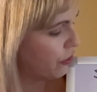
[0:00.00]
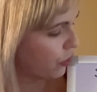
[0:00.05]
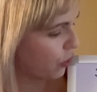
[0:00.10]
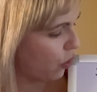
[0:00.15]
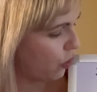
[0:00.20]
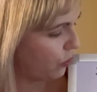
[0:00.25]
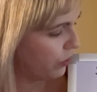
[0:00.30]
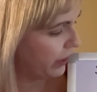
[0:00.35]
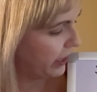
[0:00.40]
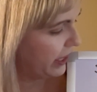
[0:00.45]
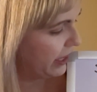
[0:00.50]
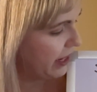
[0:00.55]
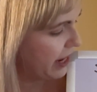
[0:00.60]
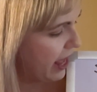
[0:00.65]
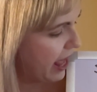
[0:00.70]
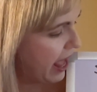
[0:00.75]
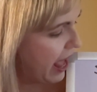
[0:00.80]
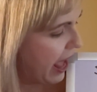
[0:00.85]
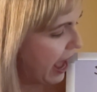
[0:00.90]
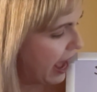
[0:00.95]
goalie
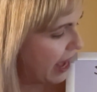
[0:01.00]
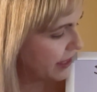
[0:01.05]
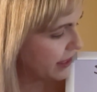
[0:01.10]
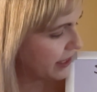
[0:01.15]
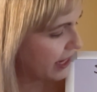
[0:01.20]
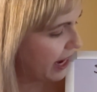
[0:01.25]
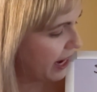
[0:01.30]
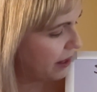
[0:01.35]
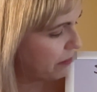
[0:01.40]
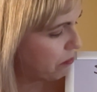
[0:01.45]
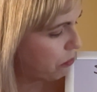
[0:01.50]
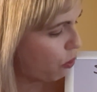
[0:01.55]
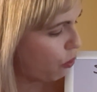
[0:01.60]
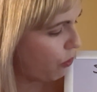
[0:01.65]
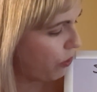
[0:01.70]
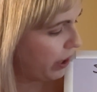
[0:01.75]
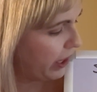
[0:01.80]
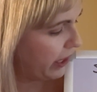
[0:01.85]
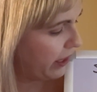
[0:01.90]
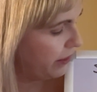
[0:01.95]
has a
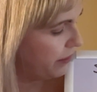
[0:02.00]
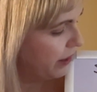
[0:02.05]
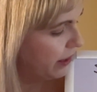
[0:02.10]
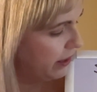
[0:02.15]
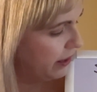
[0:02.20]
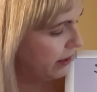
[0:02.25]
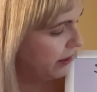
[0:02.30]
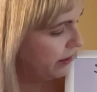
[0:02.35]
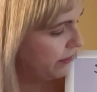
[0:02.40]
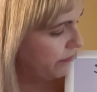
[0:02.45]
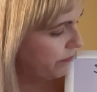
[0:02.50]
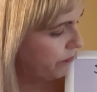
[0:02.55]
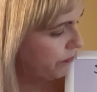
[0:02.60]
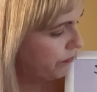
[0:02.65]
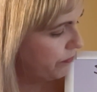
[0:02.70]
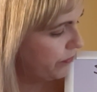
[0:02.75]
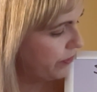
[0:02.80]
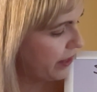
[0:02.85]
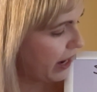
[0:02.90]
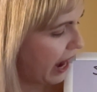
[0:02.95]

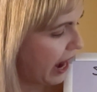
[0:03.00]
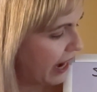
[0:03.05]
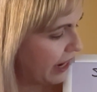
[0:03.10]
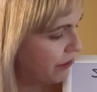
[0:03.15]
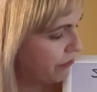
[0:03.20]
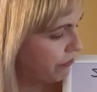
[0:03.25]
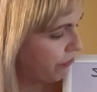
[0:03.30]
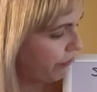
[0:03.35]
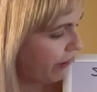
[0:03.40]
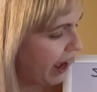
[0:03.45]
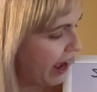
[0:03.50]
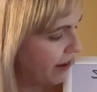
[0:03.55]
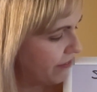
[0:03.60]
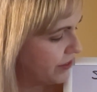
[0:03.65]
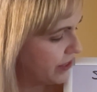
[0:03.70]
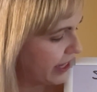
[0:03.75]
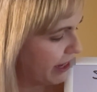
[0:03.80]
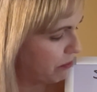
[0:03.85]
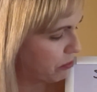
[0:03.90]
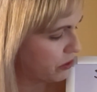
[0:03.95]
0.95
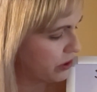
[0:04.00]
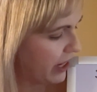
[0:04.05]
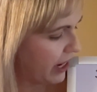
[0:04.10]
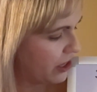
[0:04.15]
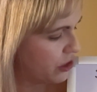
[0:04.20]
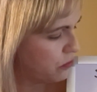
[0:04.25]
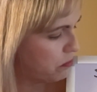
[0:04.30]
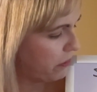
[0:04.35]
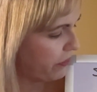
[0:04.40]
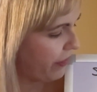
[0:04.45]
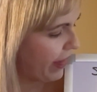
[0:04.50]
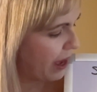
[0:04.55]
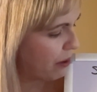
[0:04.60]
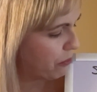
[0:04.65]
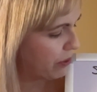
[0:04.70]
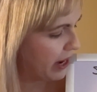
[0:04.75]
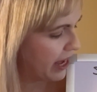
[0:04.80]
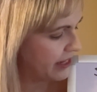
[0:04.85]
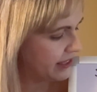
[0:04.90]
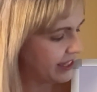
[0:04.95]
save percentage, but that
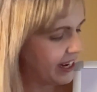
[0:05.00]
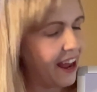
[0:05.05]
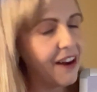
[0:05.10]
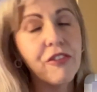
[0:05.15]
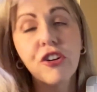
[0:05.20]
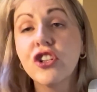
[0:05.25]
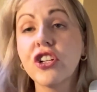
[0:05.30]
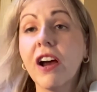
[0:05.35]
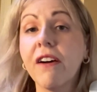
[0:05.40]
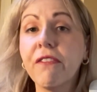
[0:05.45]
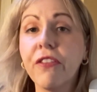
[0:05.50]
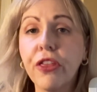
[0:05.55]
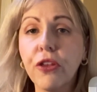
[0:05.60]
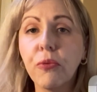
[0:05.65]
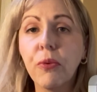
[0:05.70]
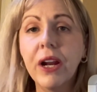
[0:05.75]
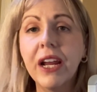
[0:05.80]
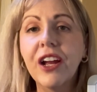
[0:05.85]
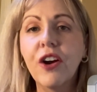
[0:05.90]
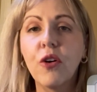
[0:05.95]
one has an average of
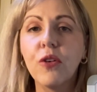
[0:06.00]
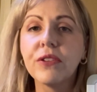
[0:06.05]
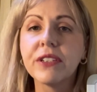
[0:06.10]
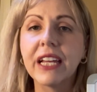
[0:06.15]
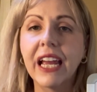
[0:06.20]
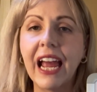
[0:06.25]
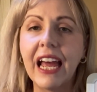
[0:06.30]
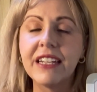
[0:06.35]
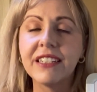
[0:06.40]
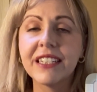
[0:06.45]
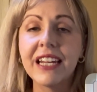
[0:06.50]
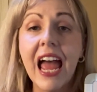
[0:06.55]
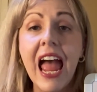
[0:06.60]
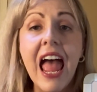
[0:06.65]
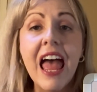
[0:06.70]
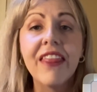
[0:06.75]
3 goals against.